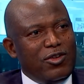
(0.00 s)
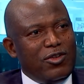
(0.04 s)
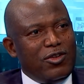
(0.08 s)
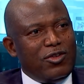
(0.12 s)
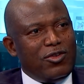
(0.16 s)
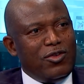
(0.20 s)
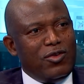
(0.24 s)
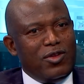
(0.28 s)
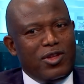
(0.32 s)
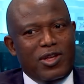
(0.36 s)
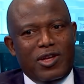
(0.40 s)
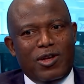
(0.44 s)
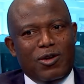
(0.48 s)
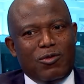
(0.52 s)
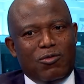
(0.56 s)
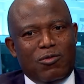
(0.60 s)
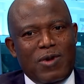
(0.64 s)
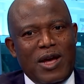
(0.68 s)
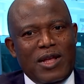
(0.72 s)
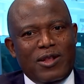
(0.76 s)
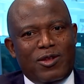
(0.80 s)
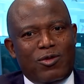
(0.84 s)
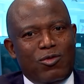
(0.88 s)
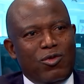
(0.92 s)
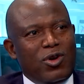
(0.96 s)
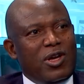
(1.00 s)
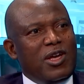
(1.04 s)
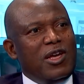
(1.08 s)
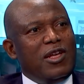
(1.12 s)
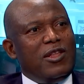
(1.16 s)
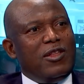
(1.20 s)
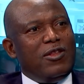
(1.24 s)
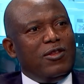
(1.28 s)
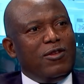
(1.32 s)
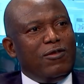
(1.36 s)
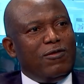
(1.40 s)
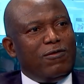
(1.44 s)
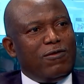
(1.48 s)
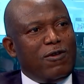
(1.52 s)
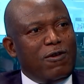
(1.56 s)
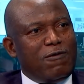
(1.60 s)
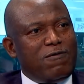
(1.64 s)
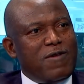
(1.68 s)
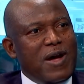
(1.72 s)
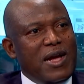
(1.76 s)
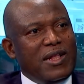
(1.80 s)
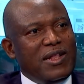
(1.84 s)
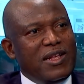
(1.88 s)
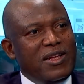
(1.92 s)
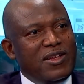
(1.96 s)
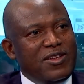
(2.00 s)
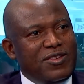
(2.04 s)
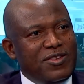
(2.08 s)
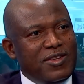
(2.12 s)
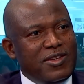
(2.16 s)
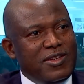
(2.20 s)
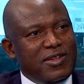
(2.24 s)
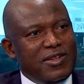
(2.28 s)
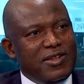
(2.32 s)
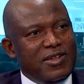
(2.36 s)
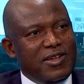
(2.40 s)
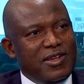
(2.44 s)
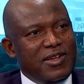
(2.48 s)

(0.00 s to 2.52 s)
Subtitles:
So they went looking for financing.